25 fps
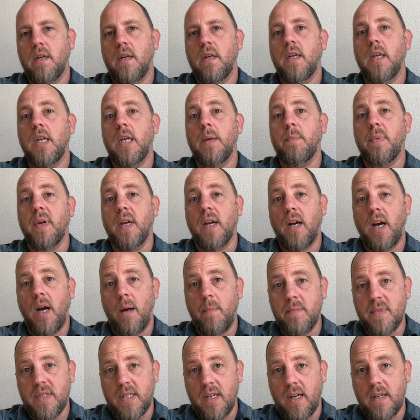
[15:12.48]
He
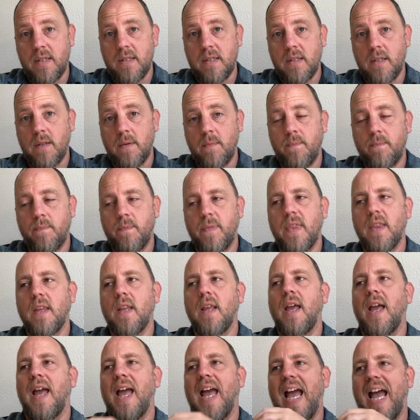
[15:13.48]
becomes us
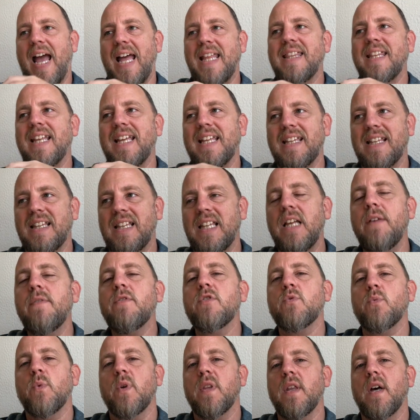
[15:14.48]
and then
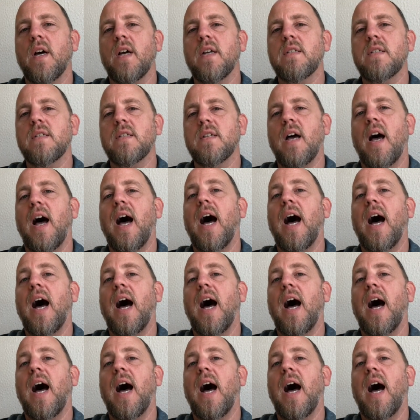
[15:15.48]
lives with us